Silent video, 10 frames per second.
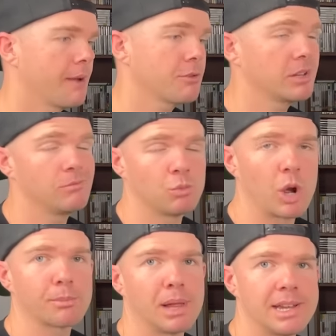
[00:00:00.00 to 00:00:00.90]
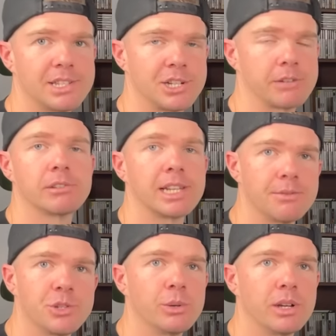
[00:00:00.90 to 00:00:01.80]
Every workplace generally
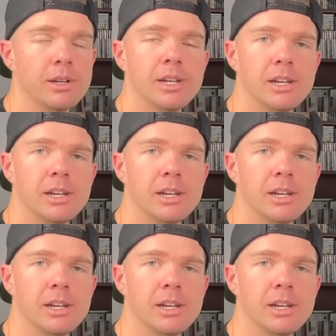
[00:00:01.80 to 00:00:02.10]
gives you a